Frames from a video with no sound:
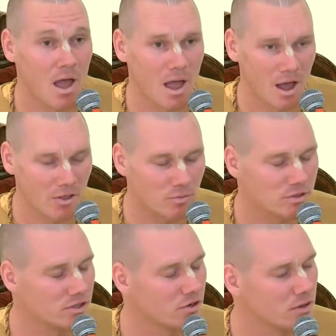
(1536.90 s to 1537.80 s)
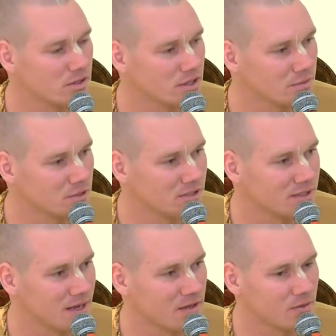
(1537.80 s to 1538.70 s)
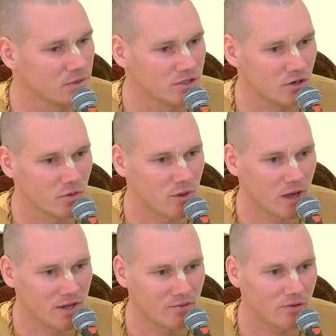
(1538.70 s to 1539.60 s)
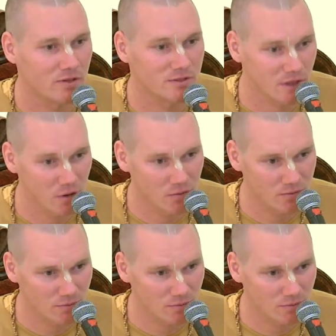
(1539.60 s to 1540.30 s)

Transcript: how the materialist can mistake the material body for the self.